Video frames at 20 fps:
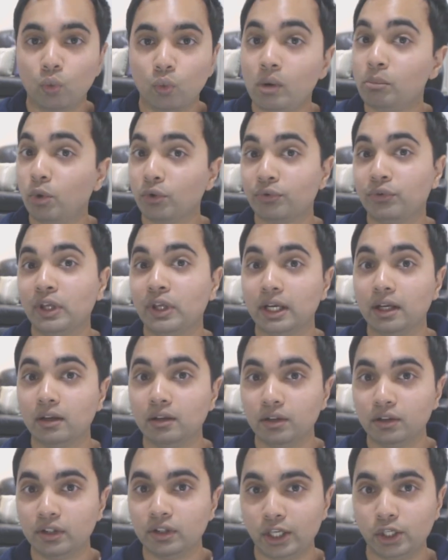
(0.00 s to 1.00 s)
One more
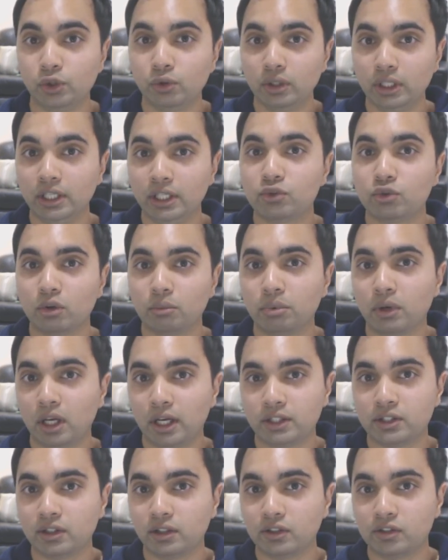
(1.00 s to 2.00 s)
thing that you need to
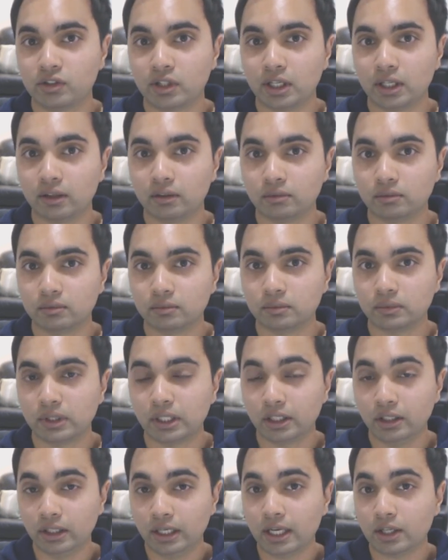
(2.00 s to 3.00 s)
apply to the skin.
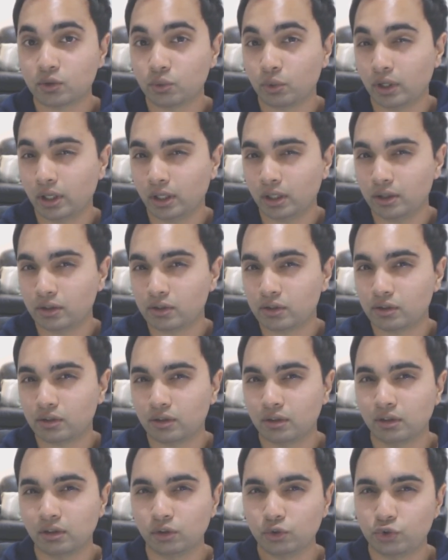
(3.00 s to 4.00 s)
Can you guess what it
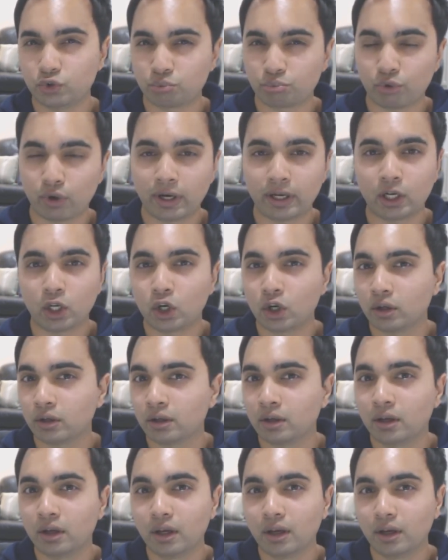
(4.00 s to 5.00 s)
is? You spray it
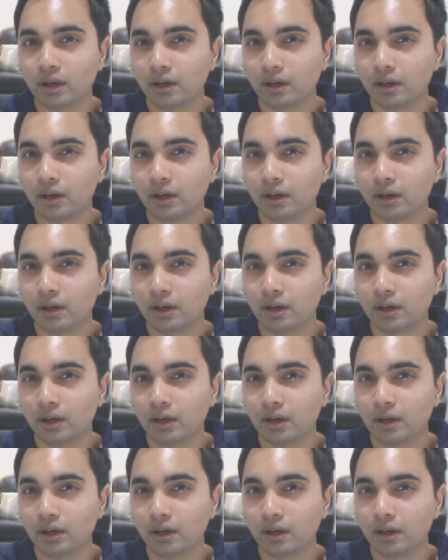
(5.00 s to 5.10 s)
on.